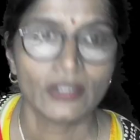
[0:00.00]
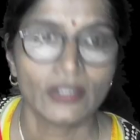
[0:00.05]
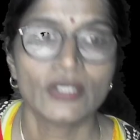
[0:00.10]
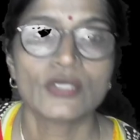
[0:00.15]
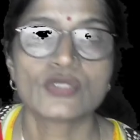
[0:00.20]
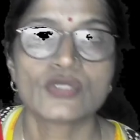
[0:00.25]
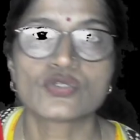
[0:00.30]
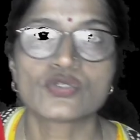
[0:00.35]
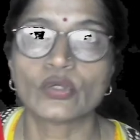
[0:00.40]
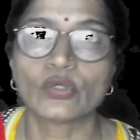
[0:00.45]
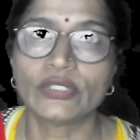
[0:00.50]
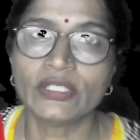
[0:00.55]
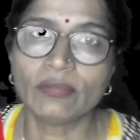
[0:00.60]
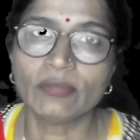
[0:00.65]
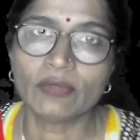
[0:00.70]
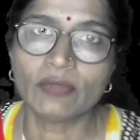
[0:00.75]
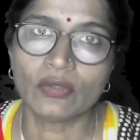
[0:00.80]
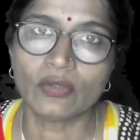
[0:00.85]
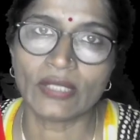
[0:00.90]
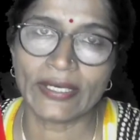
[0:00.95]
Sodium
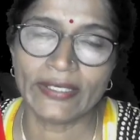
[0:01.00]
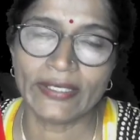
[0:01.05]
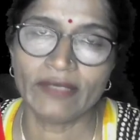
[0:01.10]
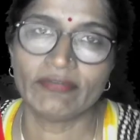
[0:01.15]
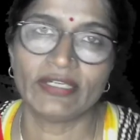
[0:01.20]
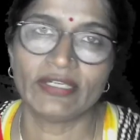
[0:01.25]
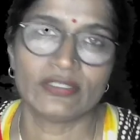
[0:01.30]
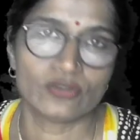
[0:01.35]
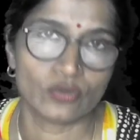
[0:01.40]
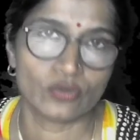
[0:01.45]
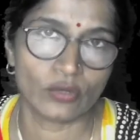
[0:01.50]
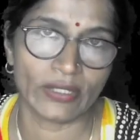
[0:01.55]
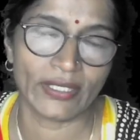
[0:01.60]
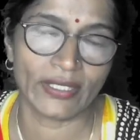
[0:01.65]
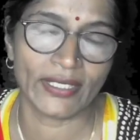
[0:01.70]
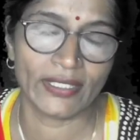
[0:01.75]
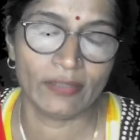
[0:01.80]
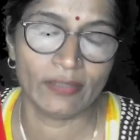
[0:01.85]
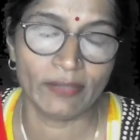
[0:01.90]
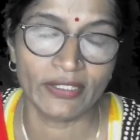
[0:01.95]
chloride, when
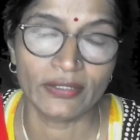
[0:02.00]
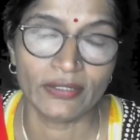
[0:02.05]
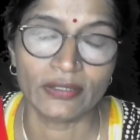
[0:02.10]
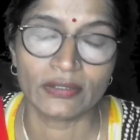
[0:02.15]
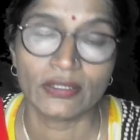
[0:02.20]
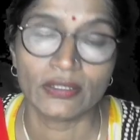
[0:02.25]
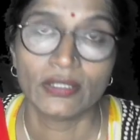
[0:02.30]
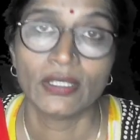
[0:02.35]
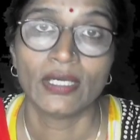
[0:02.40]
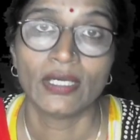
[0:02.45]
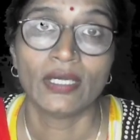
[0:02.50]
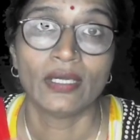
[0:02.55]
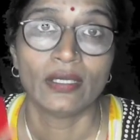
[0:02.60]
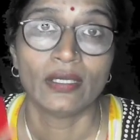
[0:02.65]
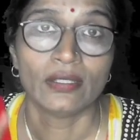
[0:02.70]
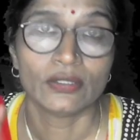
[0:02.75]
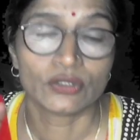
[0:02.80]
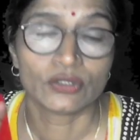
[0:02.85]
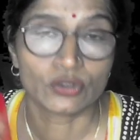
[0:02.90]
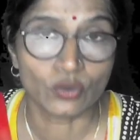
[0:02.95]
element
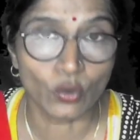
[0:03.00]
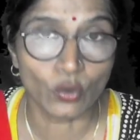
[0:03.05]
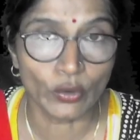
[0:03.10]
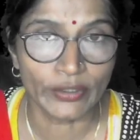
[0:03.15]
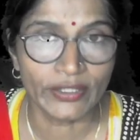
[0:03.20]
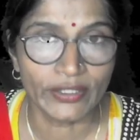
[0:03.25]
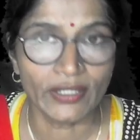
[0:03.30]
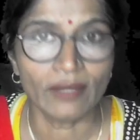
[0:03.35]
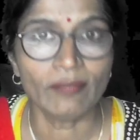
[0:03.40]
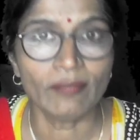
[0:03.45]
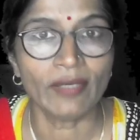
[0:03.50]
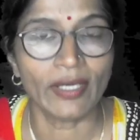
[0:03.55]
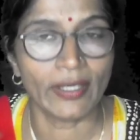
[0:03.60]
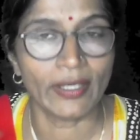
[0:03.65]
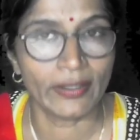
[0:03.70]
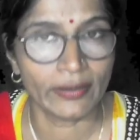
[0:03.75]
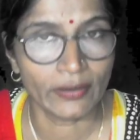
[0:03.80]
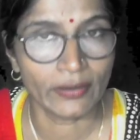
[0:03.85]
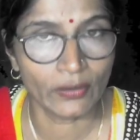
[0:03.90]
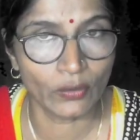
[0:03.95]
sodium
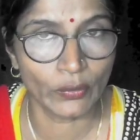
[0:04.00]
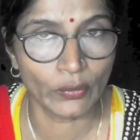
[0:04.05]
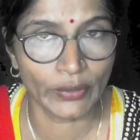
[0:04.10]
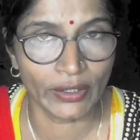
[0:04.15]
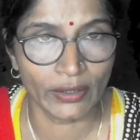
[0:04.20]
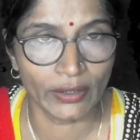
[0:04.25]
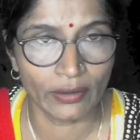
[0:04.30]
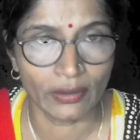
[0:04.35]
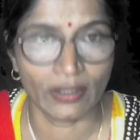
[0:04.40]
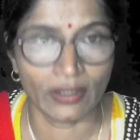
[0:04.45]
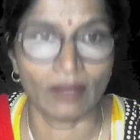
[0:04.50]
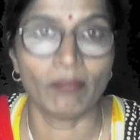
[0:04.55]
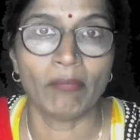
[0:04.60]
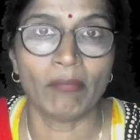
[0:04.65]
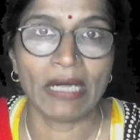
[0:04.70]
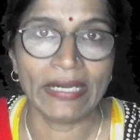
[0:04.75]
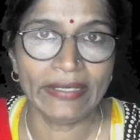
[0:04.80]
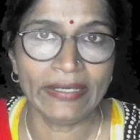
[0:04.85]
and chlorine combine